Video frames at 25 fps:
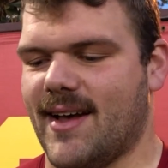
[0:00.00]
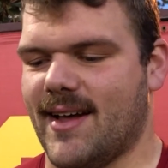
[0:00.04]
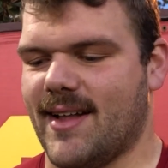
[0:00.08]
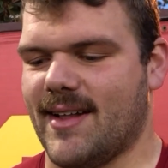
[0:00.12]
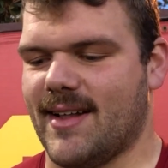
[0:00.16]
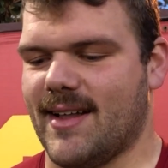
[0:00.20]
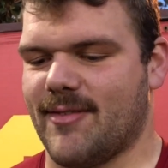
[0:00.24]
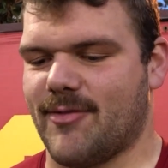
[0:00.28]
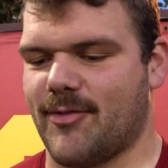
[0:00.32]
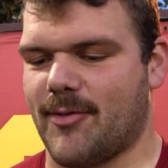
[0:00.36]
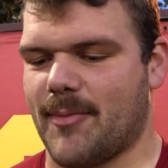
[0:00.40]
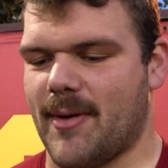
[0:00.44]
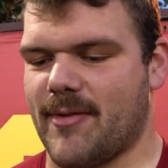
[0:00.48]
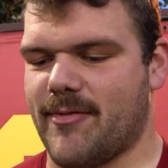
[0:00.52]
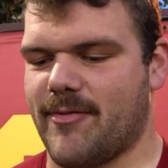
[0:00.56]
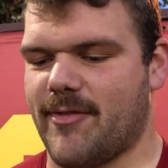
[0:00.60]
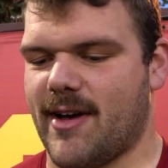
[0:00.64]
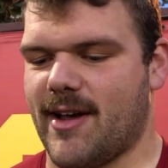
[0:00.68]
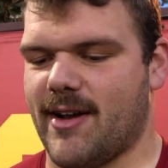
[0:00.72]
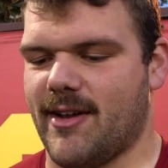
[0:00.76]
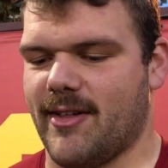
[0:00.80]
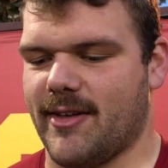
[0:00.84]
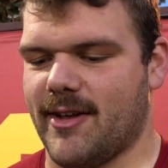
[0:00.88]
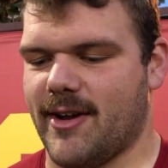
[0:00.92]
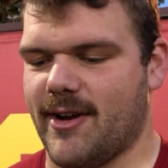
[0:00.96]
not for my
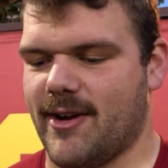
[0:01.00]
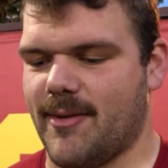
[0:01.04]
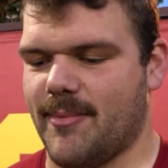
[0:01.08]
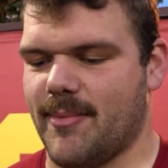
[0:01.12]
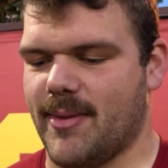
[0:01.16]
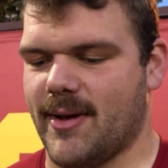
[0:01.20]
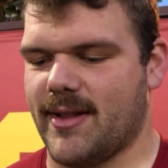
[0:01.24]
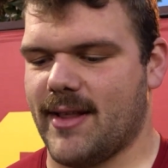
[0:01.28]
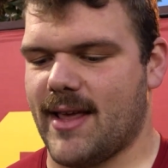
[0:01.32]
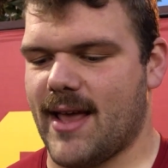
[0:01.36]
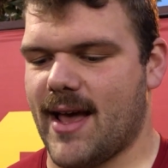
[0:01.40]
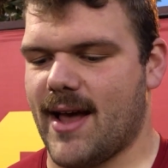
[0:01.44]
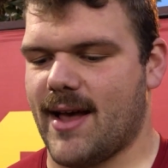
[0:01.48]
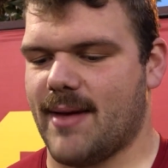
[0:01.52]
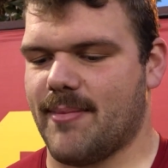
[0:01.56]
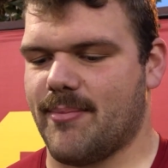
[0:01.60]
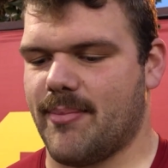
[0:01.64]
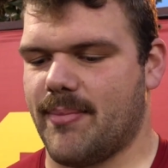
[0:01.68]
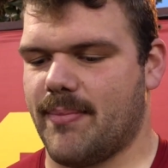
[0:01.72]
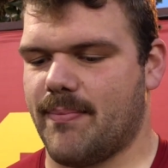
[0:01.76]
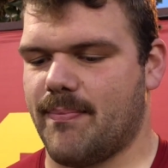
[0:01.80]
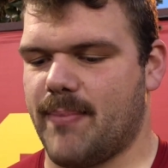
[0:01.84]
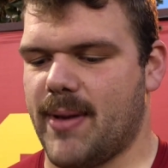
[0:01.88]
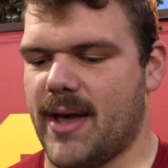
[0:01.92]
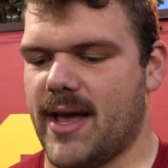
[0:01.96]
final year. But yeah,
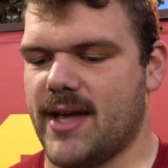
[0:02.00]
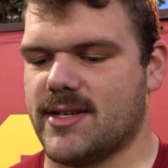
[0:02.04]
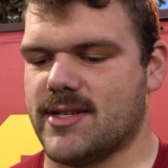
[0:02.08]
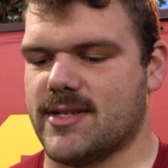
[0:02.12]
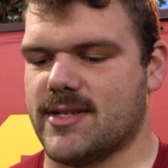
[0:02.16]
Paige